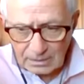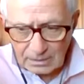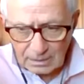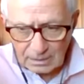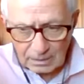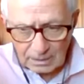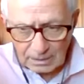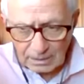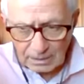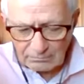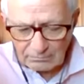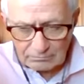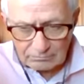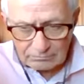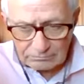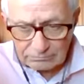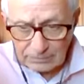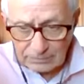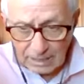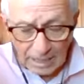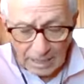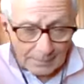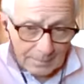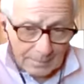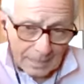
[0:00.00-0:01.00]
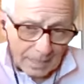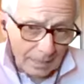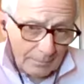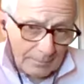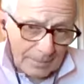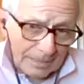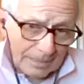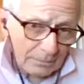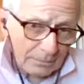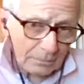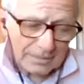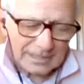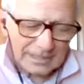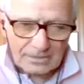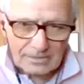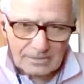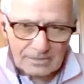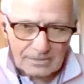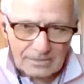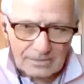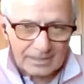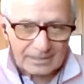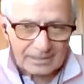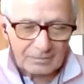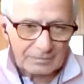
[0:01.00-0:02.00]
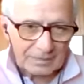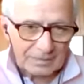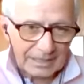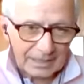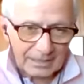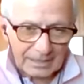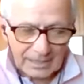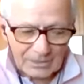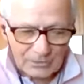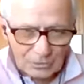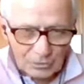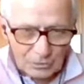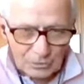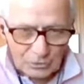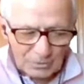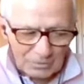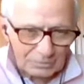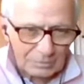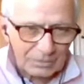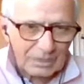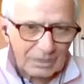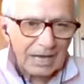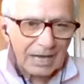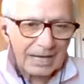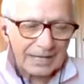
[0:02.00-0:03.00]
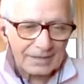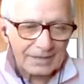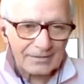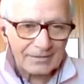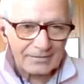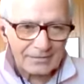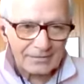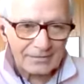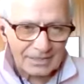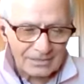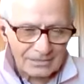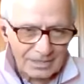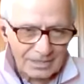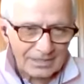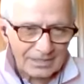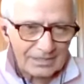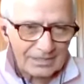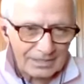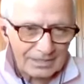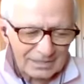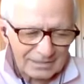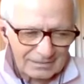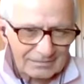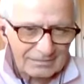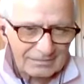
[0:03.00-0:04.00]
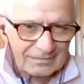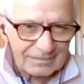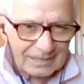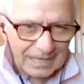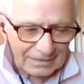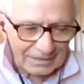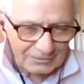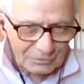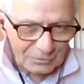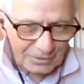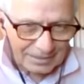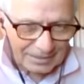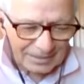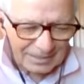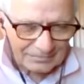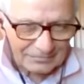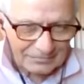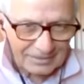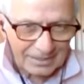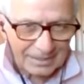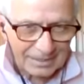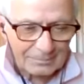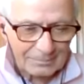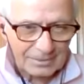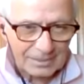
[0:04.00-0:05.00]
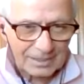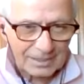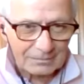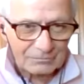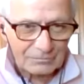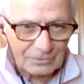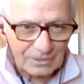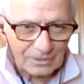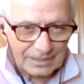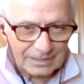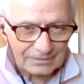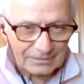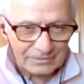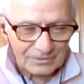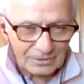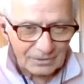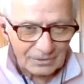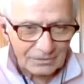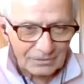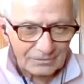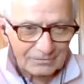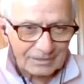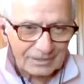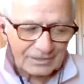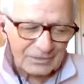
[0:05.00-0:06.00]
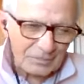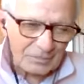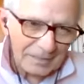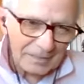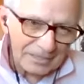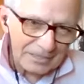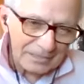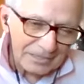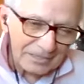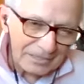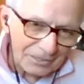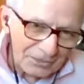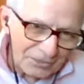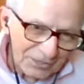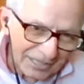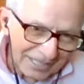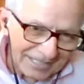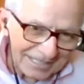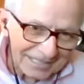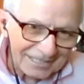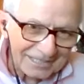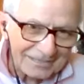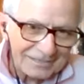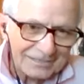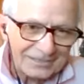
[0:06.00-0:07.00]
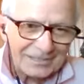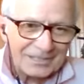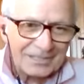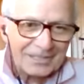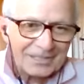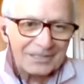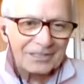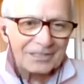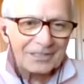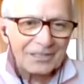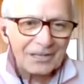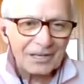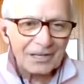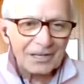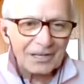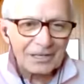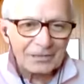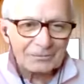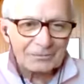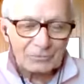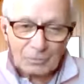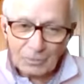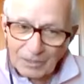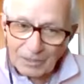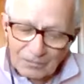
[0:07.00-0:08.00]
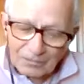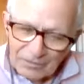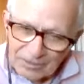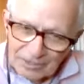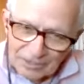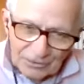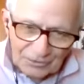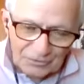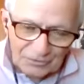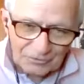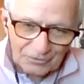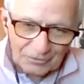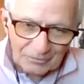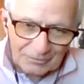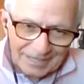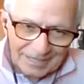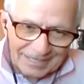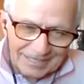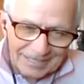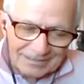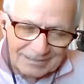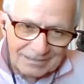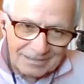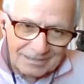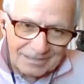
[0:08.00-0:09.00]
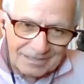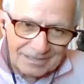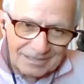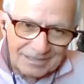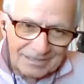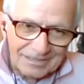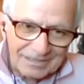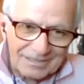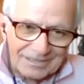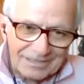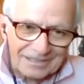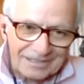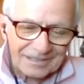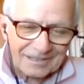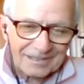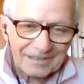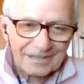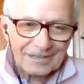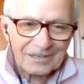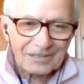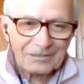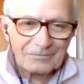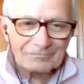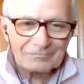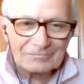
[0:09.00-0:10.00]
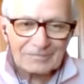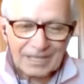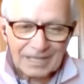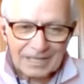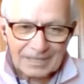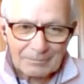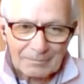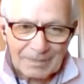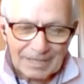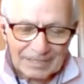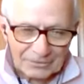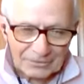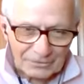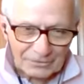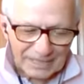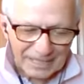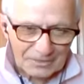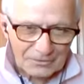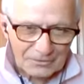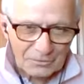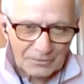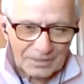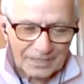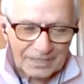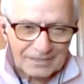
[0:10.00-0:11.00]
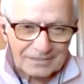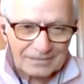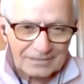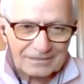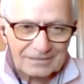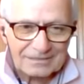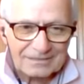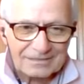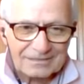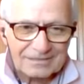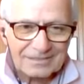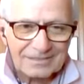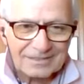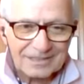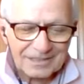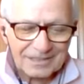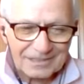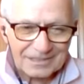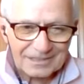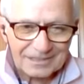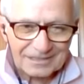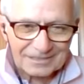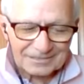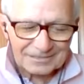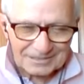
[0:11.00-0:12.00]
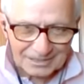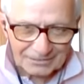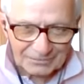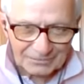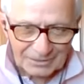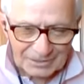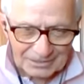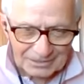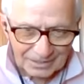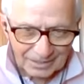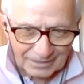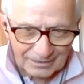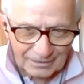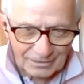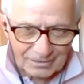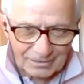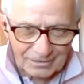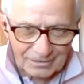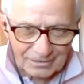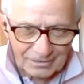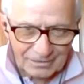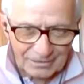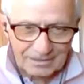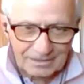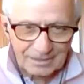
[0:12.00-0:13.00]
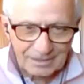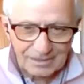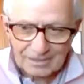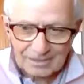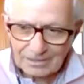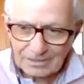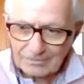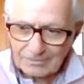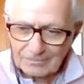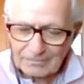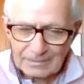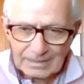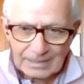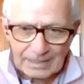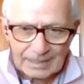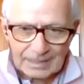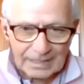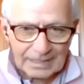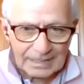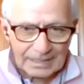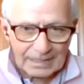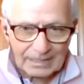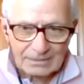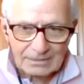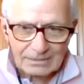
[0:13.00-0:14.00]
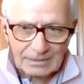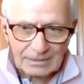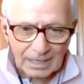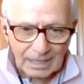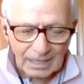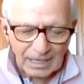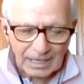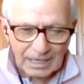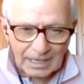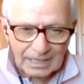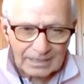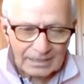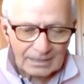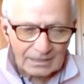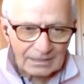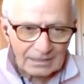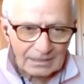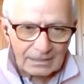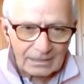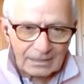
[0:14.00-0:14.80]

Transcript: I'm equally excited about, as you implied, the things I did after I left IBM, right? So it's been an exciting 12 years for me. I meant graduated, not retired. And I